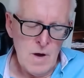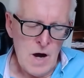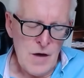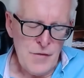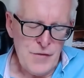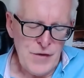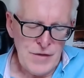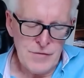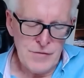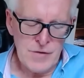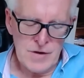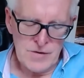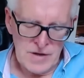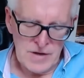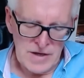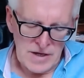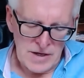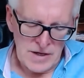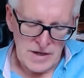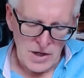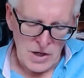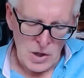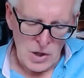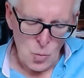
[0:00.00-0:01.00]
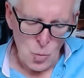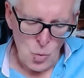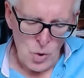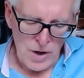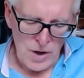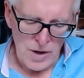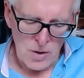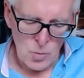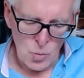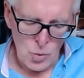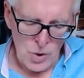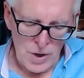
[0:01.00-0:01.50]
I think that you know
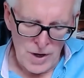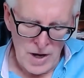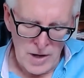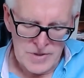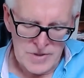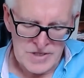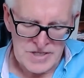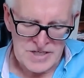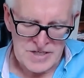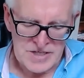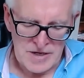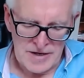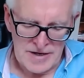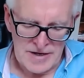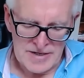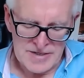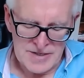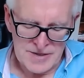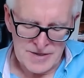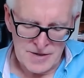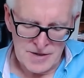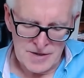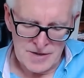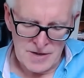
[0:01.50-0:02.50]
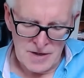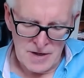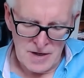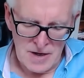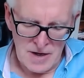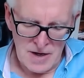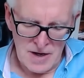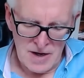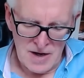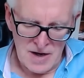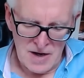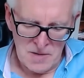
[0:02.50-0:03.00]
what what I would say is that
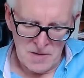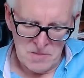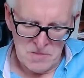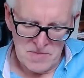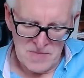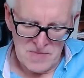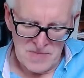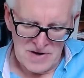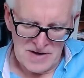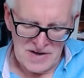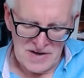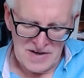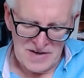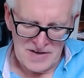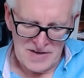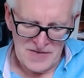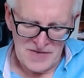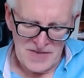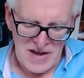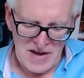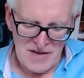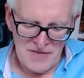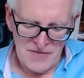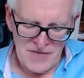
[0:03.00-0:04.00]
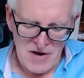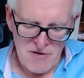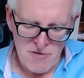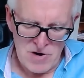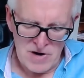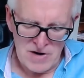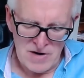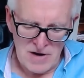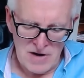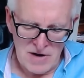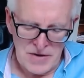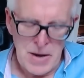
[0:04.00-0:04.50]
um, th- there
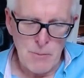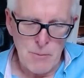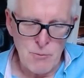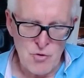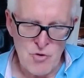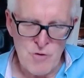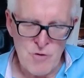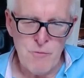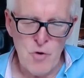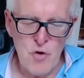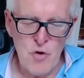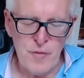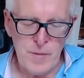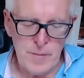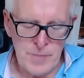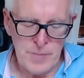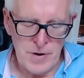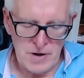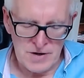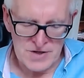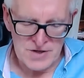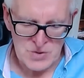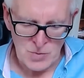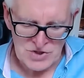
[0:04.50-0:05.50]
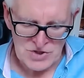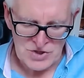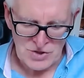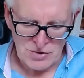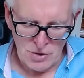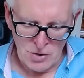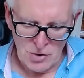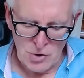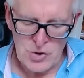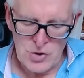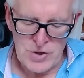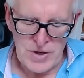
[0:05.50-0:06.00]
are a number of moving parts one's got
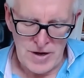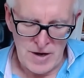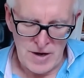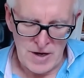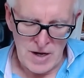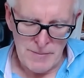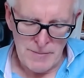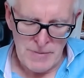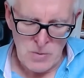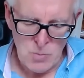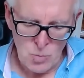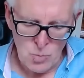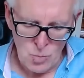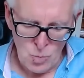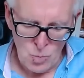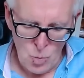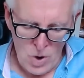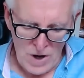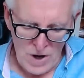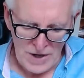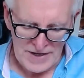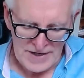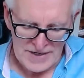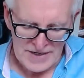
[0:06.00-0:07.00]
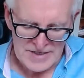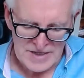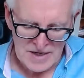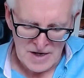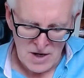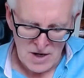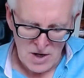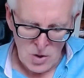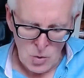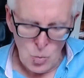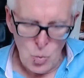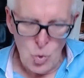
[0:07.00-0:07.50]
to look at. I mean, one is
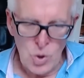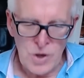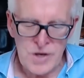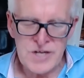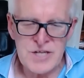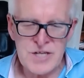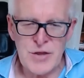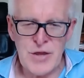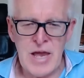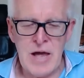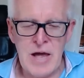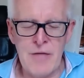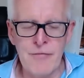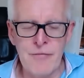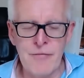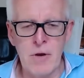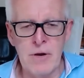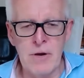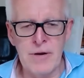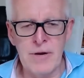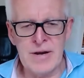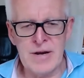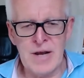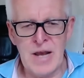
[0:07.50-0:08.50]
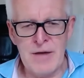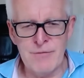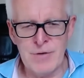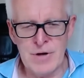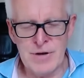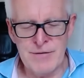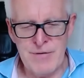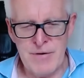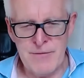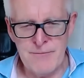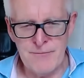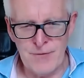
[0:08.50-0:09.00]
what is the underlying level
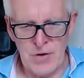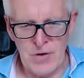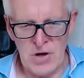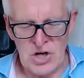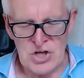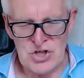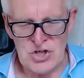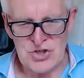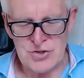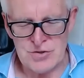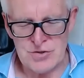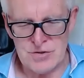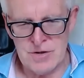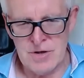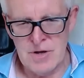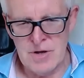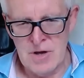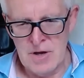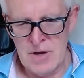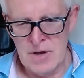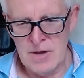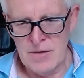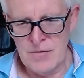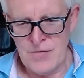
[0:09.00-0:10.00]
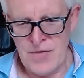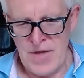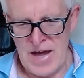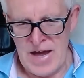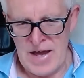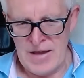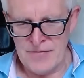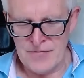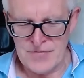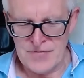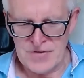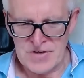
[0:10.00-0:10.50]
of inflation
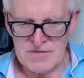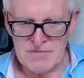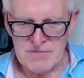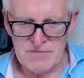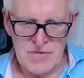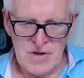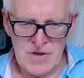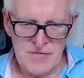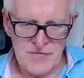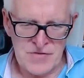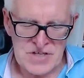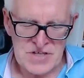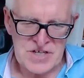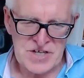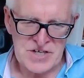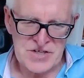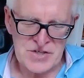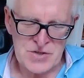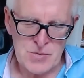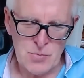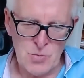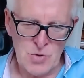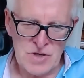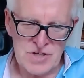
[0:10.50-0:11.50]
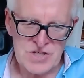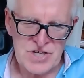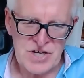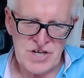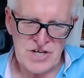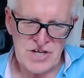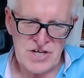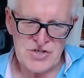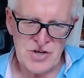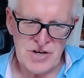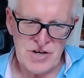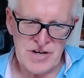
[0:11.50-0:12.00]
that the, that the system will
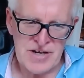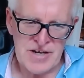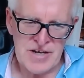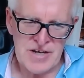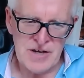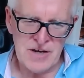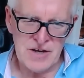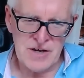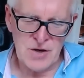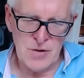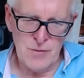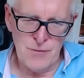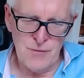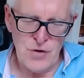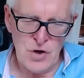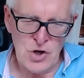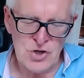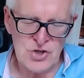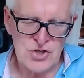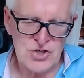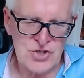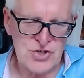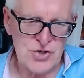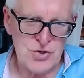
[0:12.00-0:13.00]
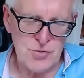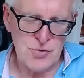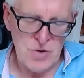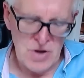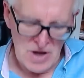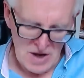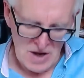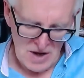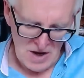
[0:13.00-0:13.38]
essentially converge to.